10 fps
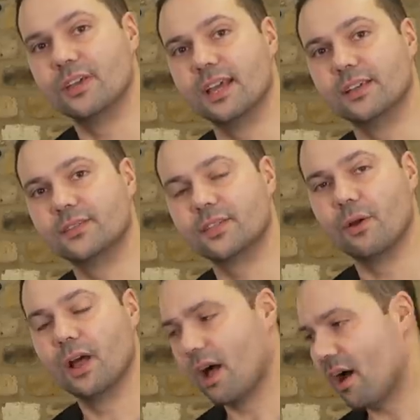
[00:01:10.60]
years.
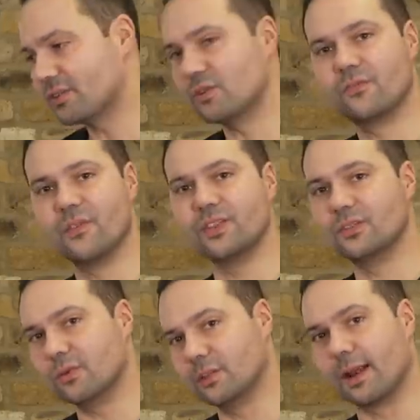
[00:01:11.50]
So Article 50
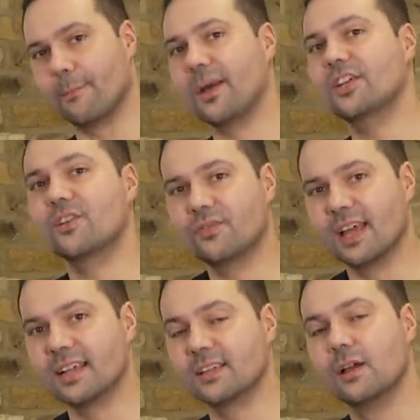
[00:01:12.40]
talks about a bunch of
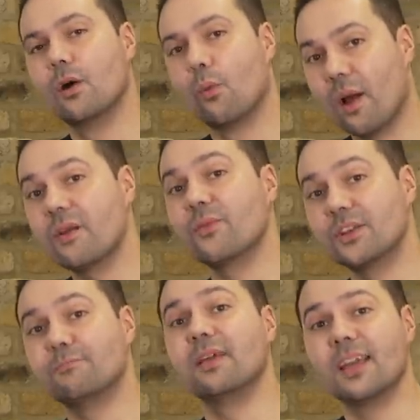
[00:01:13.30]
things, one of
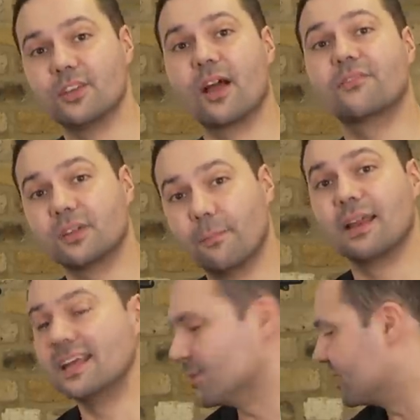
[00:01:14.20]
which being you have to
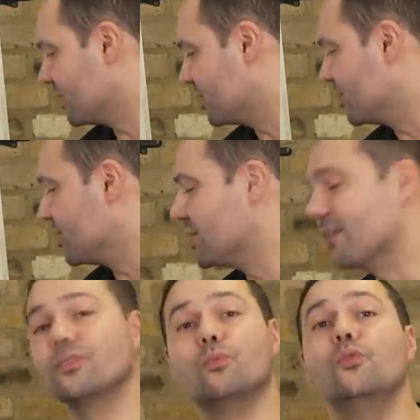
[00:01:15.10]
complete it within two years, you
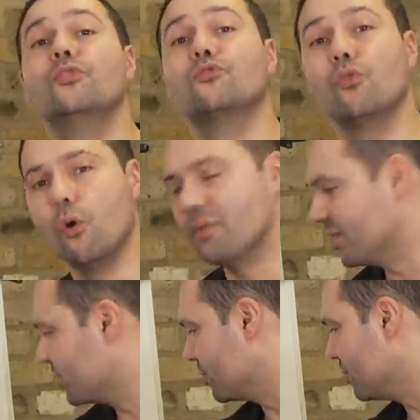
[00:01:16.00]
have to withdraw
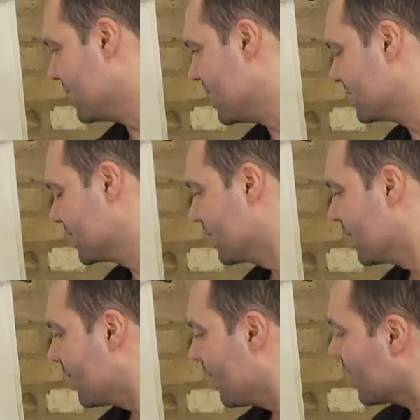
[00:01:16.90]
within two years.
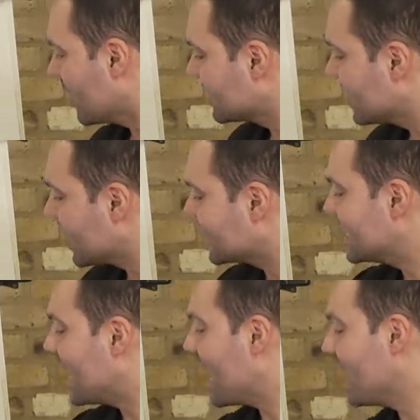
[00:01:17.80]
Like I say, that's
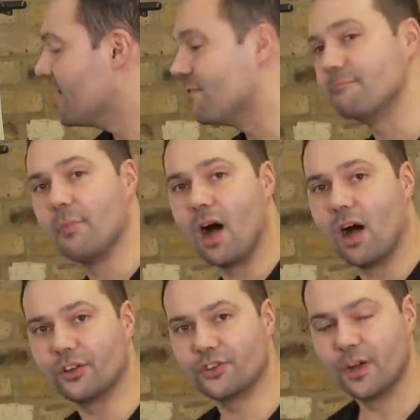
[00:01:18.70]
the end of
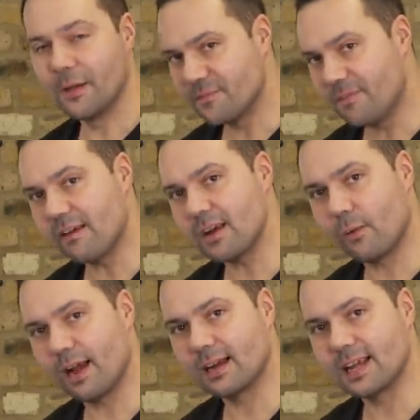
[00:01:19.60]
March. Very
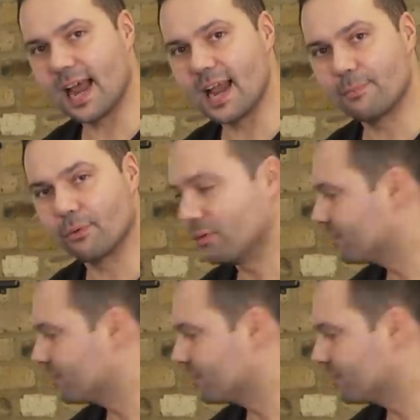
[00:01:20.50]
quickly in April,